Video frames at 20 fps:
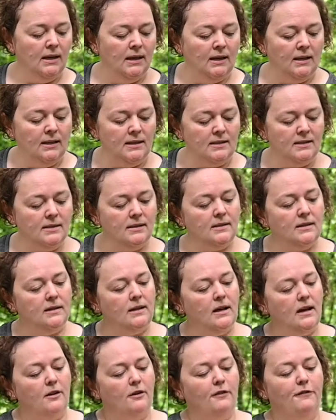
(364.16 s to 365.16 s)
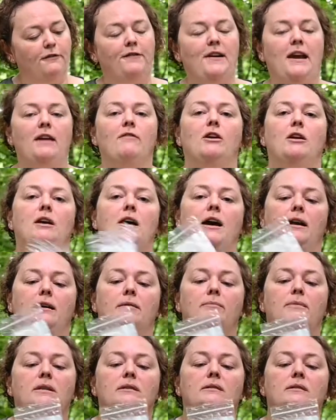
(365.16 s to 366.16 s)
This is another favorite
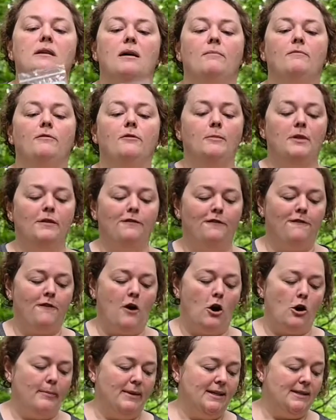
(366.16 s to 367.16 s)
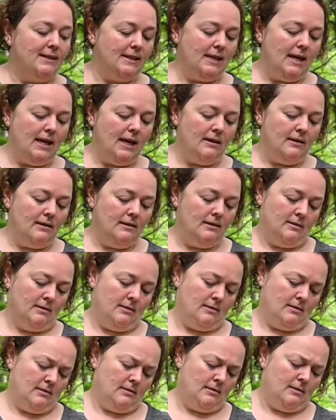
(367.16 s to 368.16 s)
item. These come from the pharmacy.
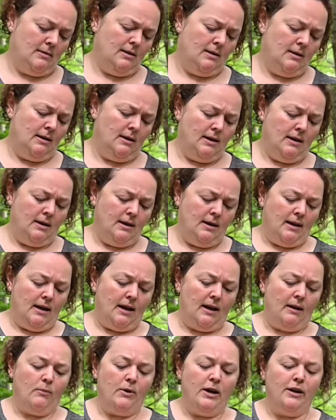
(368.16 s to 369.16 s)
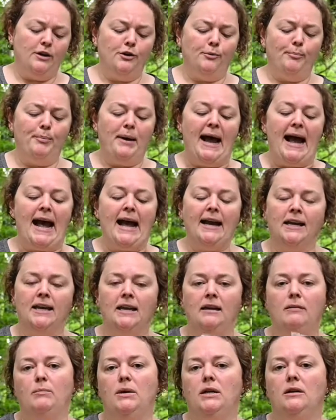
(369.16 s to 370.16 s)
And when you're
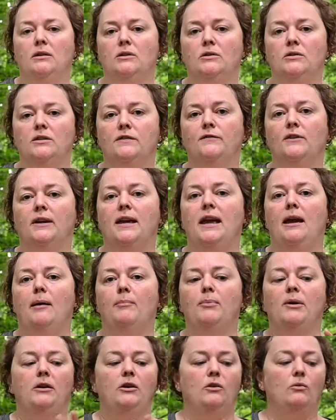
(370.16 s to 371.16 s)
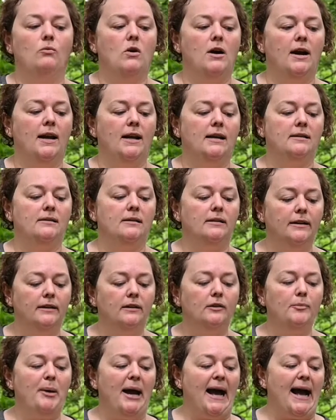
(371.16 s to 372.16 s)
packing meals for camping, you want as
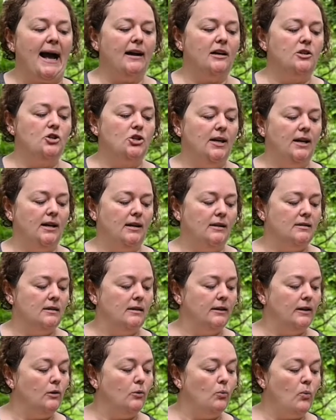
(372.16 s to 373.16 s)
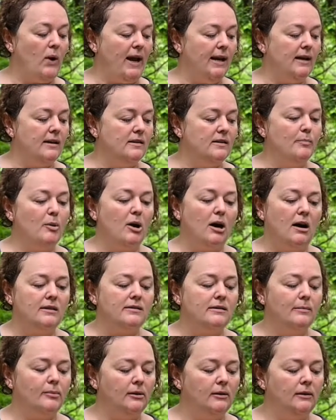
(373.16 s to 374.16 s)
little packaging and as little weight as
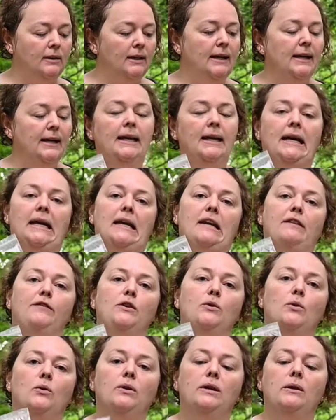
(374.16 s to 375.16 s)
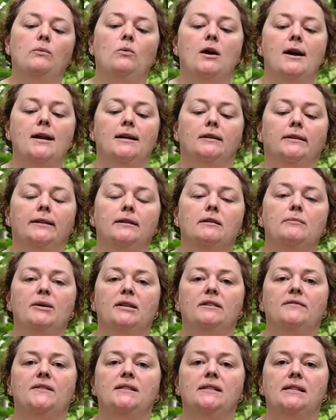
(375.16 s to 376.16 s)
possible. And if you only want a little
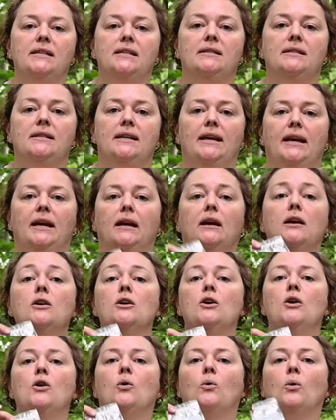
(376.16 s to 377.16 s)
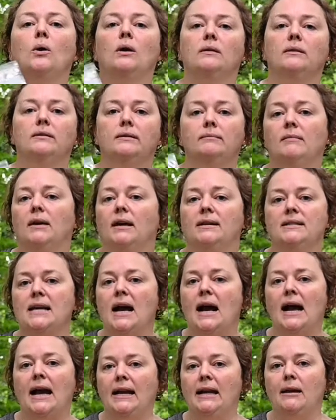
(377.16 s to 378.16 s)
bit of seasoning or a
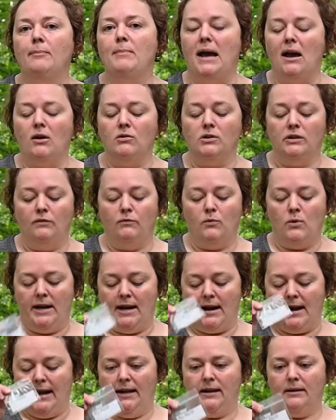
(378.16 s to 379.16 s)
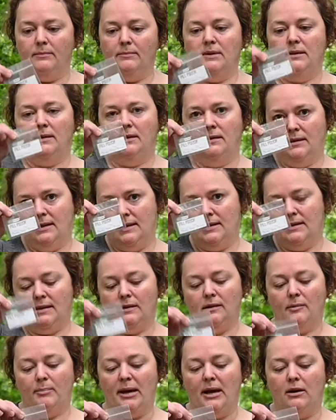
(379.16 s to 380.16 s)
tiny amount of one item, these
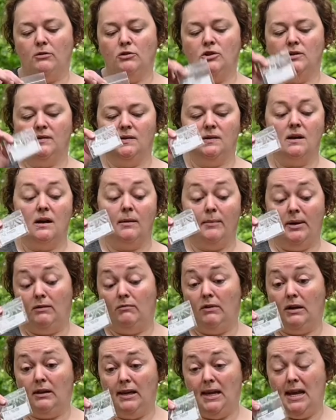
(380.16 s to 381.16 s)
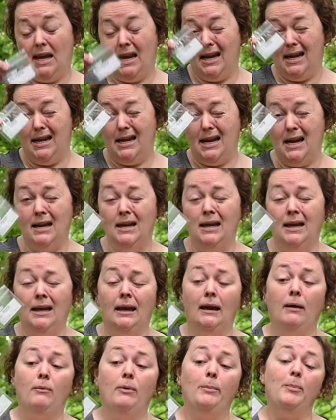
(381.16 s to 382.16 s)
little pouches come in really handy,
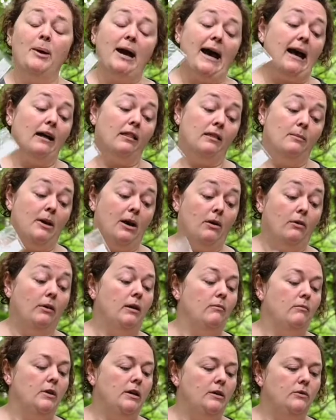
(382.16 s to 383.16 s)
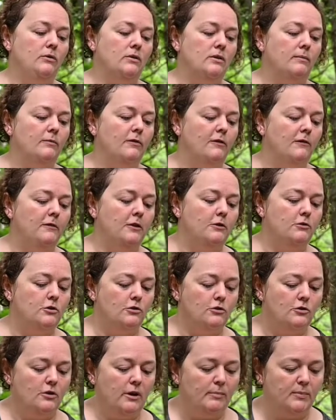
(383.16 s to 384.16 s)
and we pack them out and reuse them for
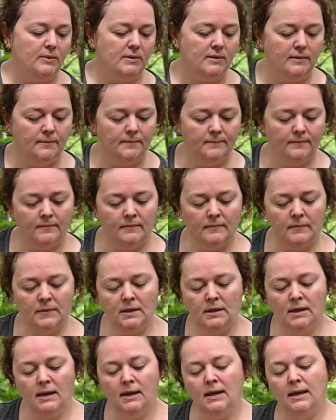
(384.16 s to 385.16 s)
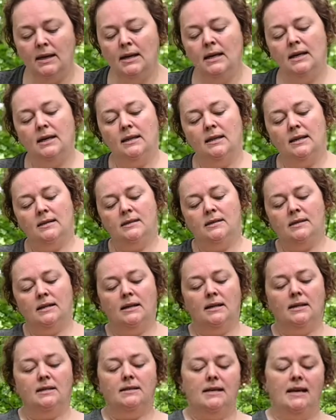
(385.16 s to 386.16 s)
future trips. This
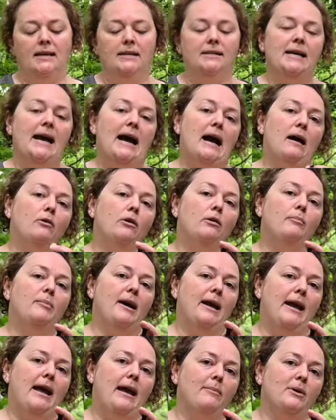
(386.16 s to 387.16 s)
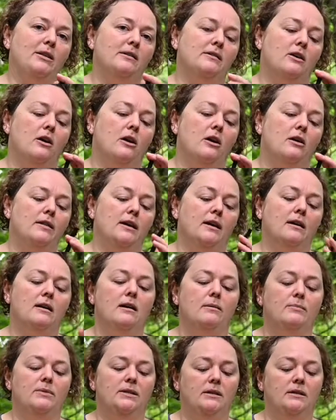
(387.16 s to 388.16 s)
is a towel by MSR that
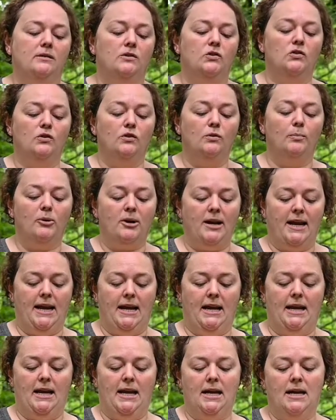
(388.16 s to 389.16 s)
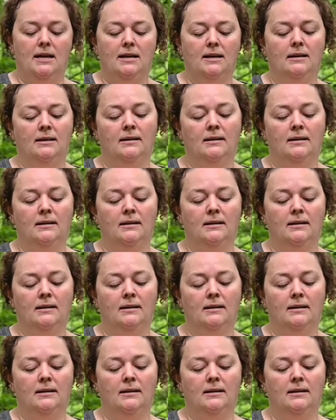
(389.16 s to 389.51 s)
comes in super handy.